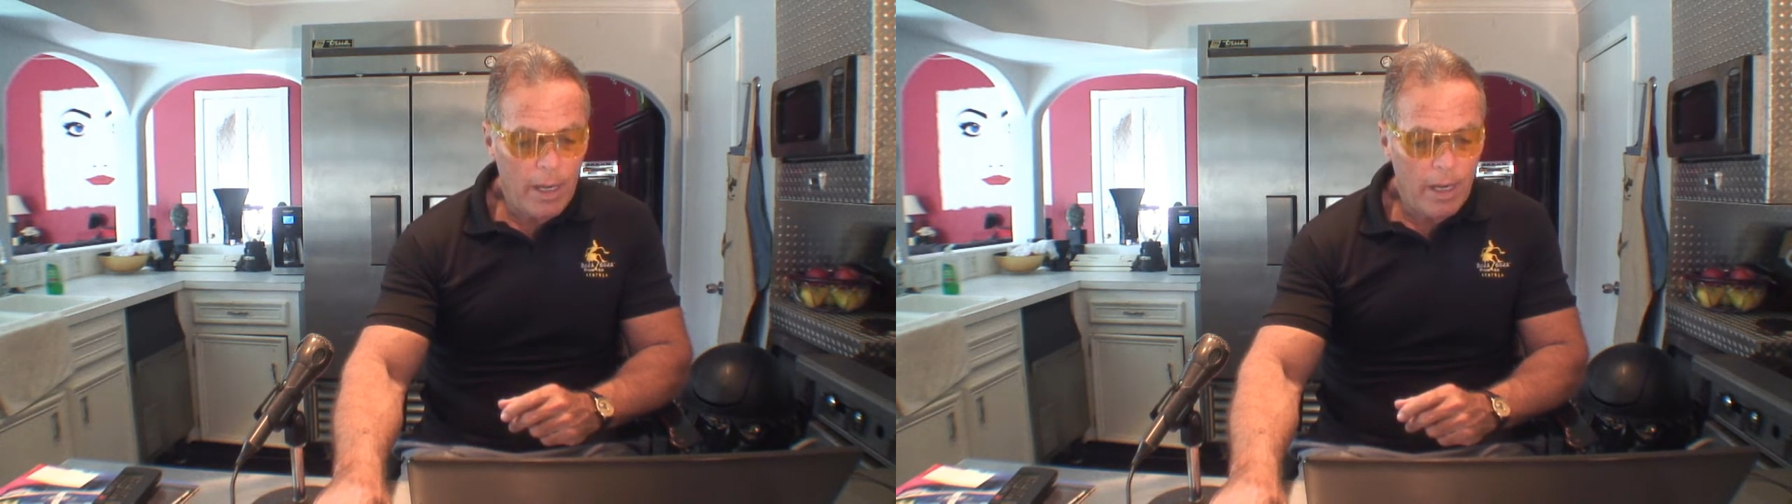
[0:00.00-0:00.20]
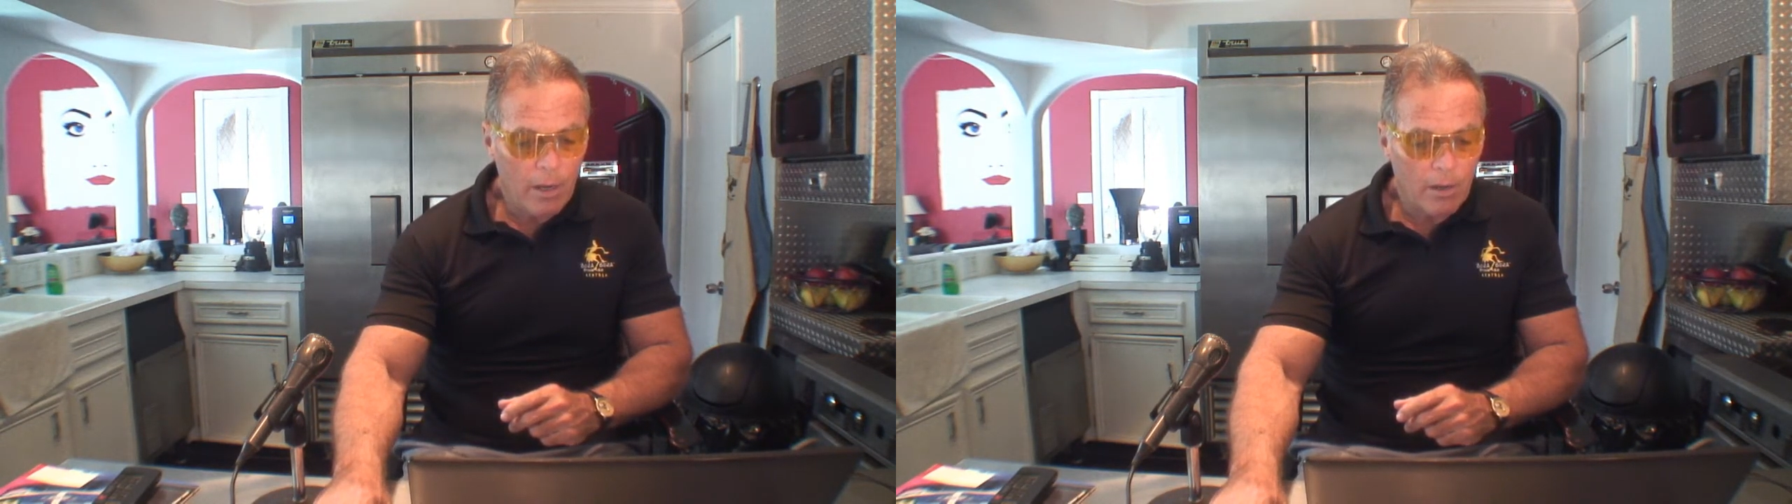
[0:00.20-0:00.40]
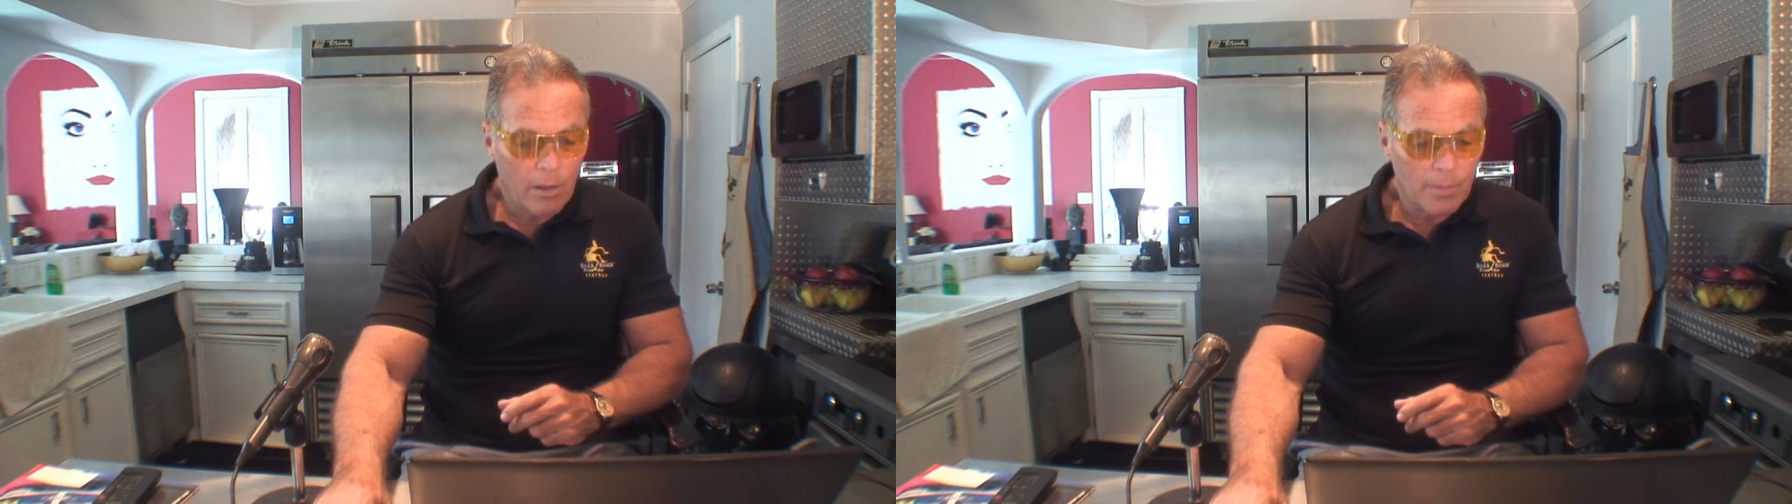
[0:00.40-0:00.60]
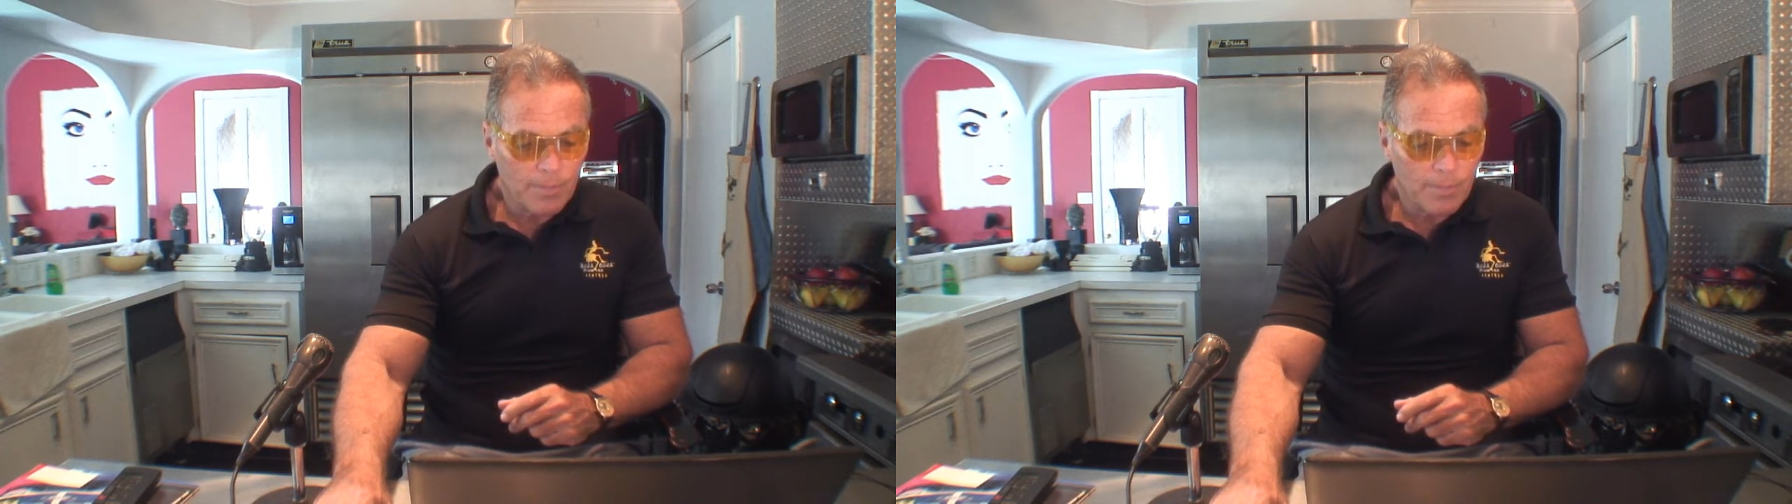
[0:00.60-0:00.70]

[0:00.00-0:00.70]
here,